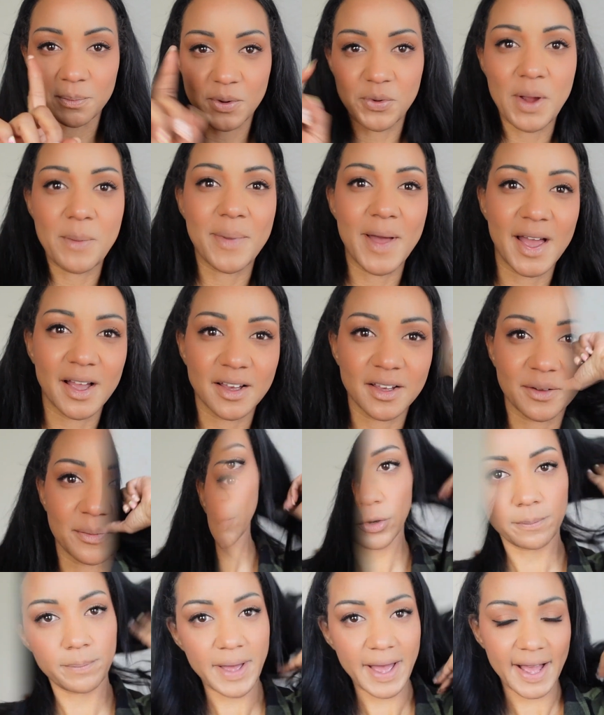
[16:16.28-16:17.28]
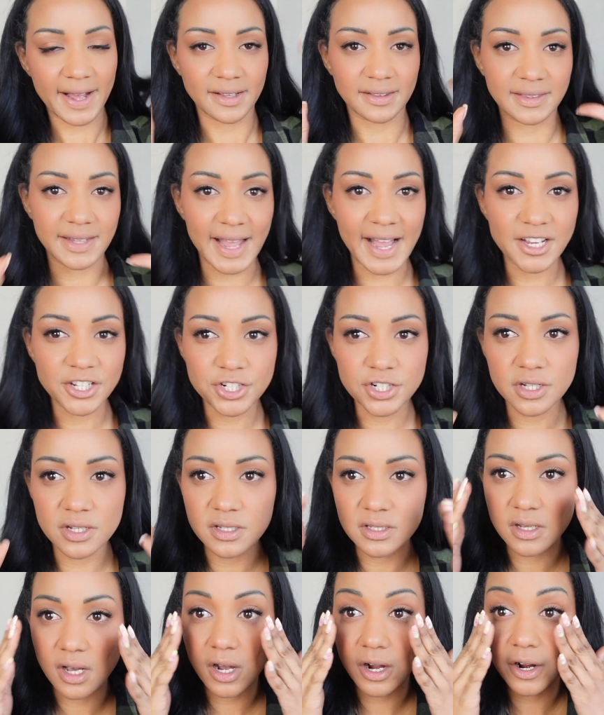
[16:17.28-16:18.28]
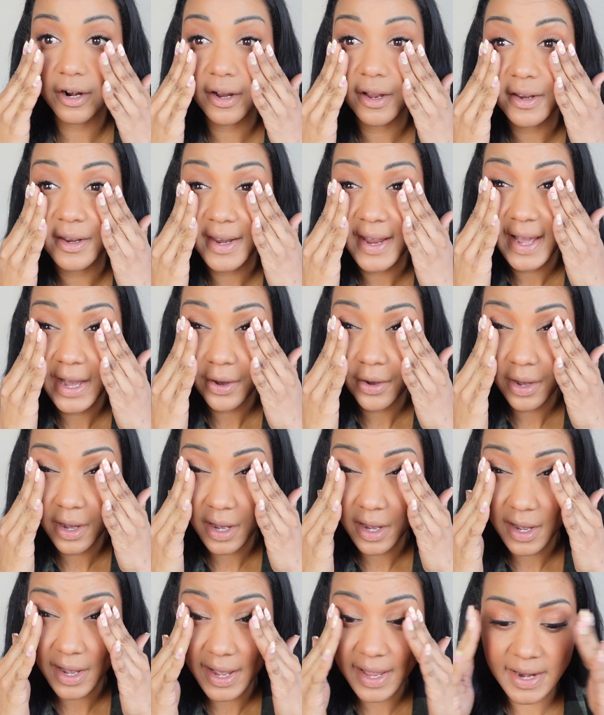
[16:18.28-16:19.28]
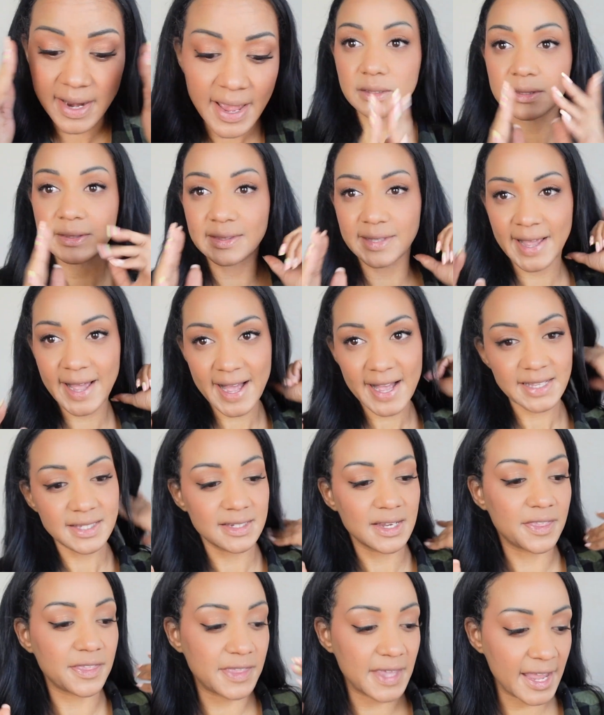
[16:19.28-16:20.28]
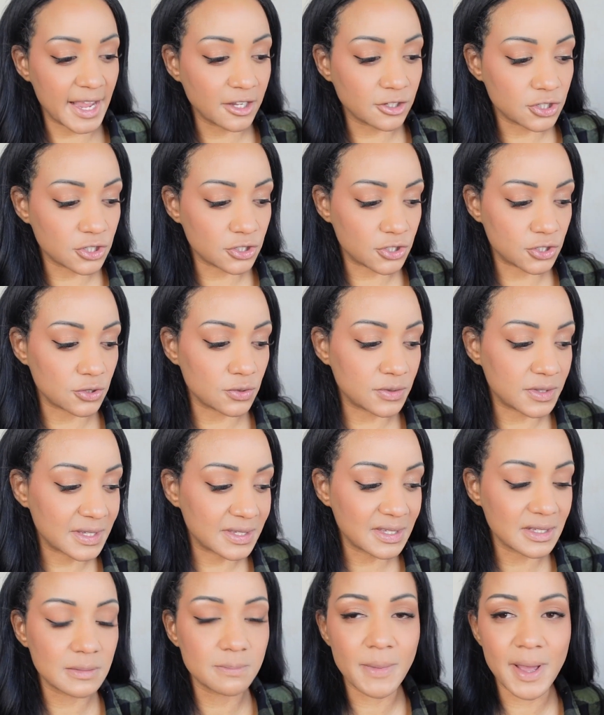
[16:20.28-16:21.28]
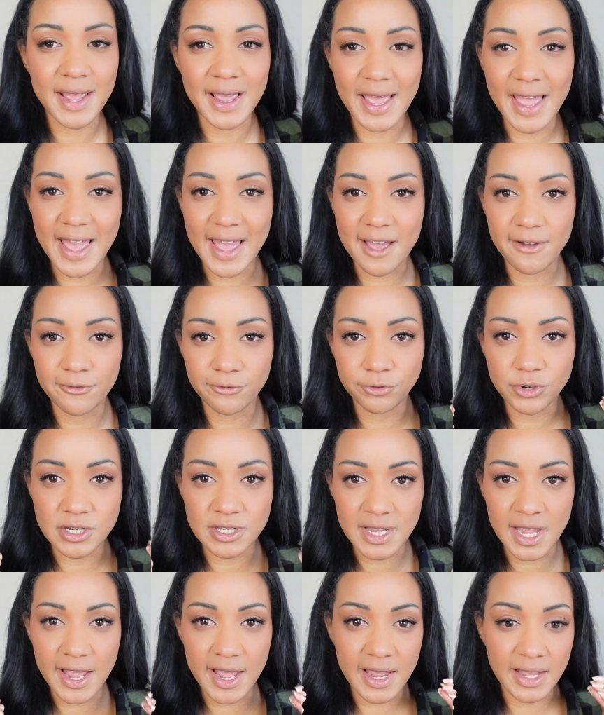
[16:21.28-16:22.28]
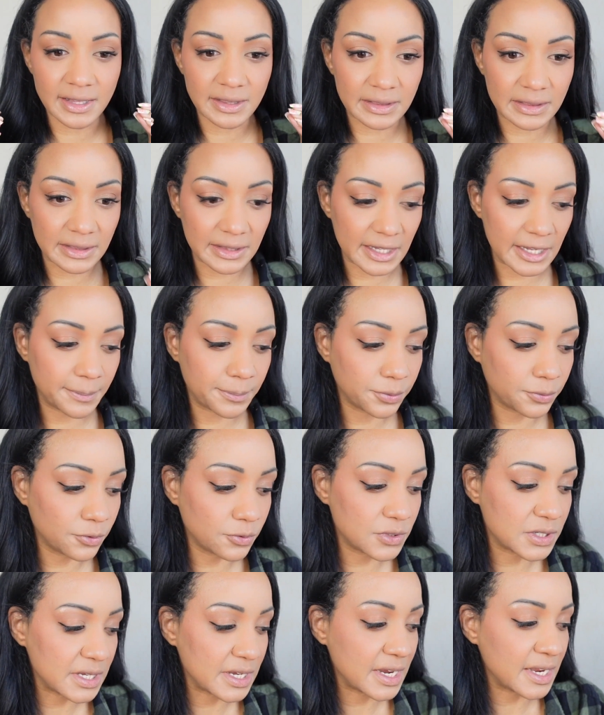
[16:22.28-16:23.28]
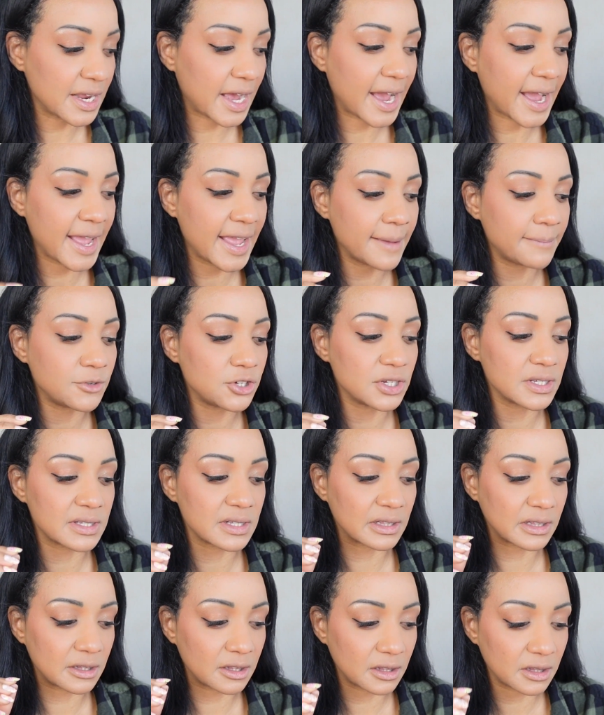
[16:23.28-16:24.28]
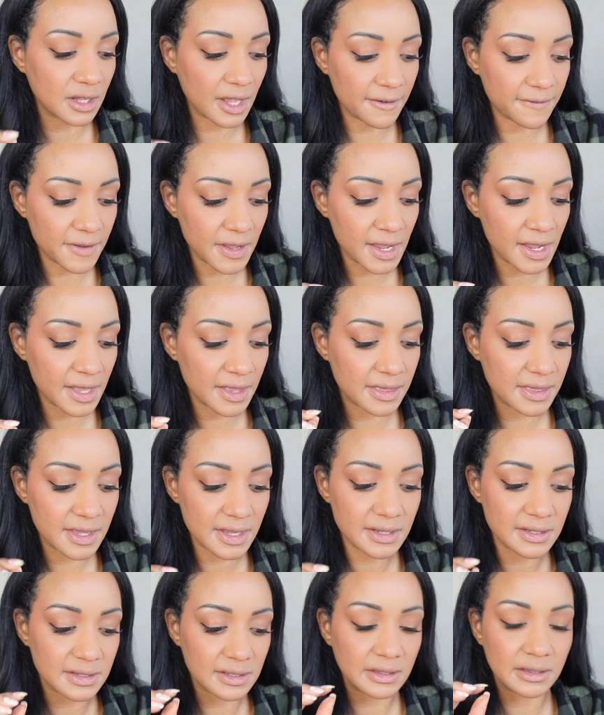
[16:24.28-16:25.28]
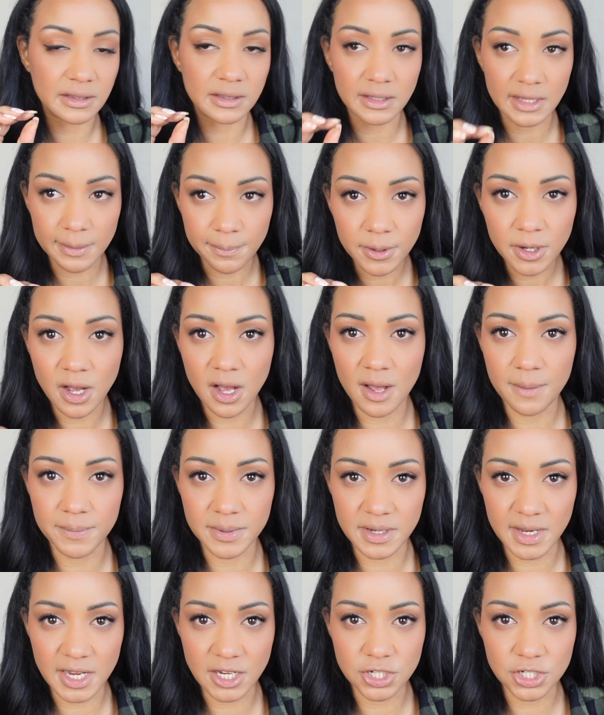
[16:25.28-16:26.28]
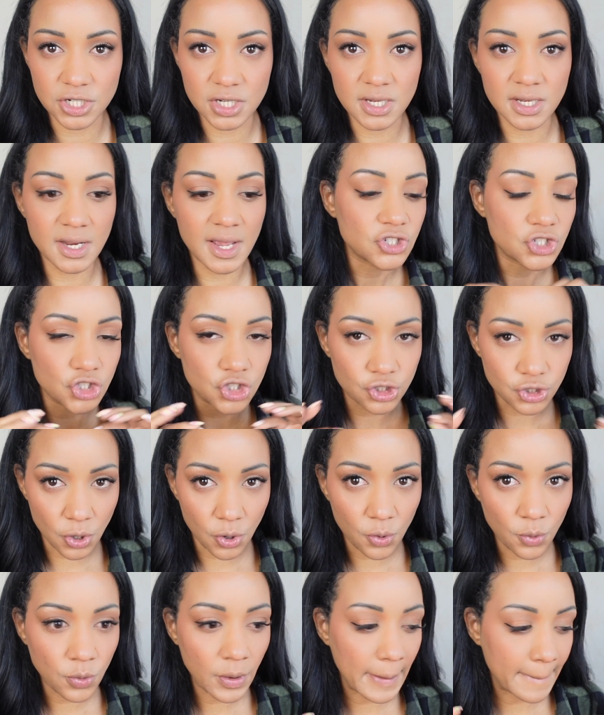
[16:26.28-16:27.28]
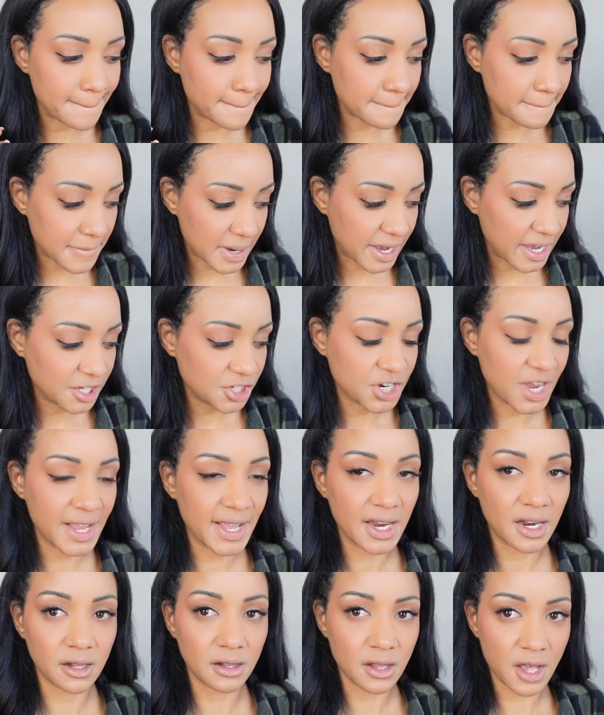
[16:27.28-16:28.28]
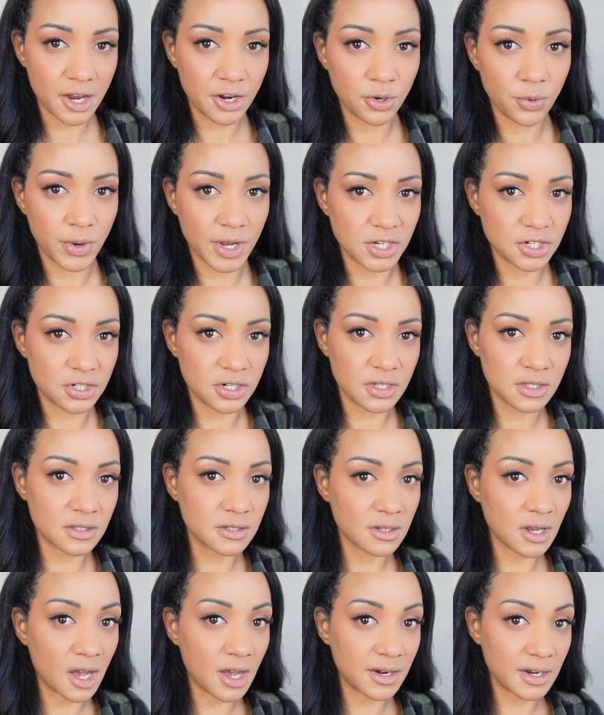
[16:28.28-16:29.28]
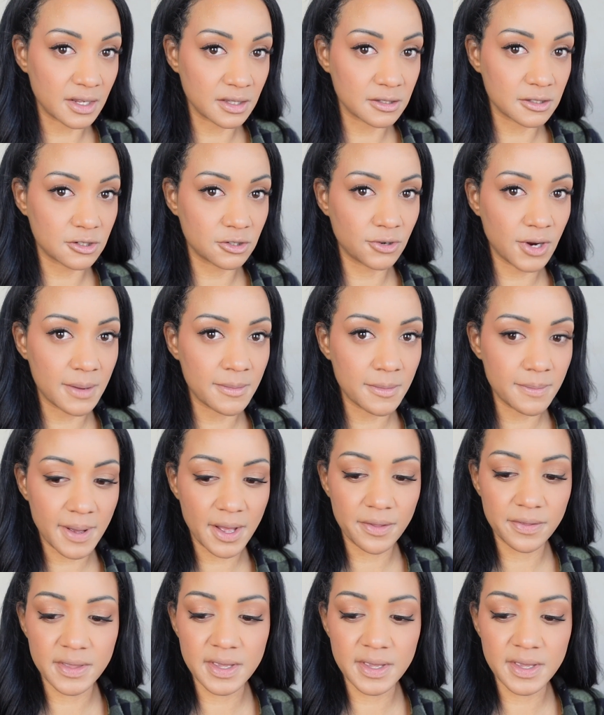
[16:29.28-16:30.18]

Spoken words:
Be right back. We're back. Lashes are now on. Last thing to do, this is my everyday lip routine. I am just loving this lip combination so much. I get a lot of questions on Instagram about